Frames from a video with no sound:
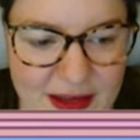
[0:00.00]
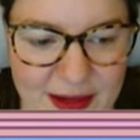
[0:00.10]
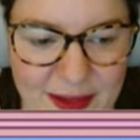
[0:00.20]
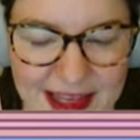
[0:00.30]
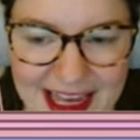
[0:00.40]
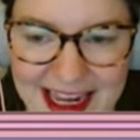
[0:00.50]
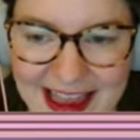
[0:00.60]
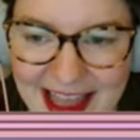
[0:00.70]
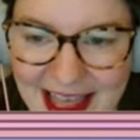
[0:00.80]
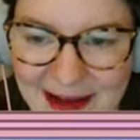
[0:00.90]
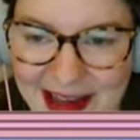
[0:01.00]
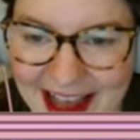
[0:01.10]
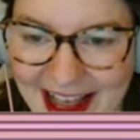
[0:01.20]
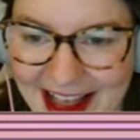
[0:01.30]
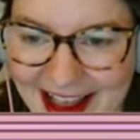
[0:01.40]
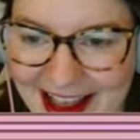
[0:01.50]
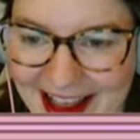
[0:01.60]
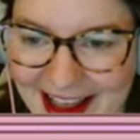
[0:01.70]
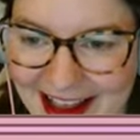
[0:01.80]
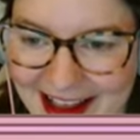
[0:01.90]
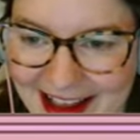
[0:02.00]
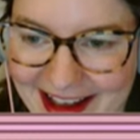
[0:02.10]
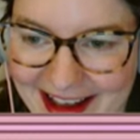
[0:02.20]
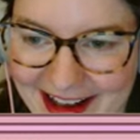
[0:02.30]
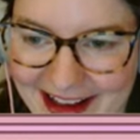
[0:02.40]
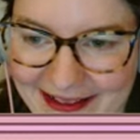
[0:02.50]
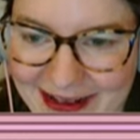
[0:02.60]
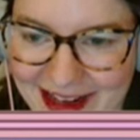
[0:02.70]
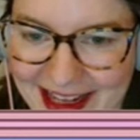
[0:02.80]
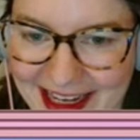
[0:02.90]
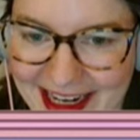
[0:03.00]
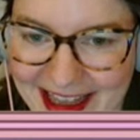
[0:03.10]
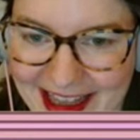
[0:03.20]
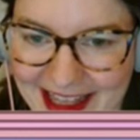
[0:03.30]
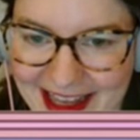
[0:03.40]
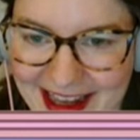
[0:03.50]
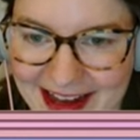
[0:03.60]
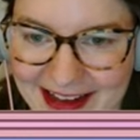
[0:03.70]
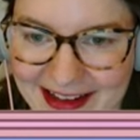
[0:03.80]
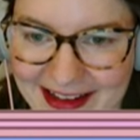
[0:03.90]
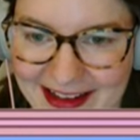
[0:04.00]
We're getting there. We are. We're getting there.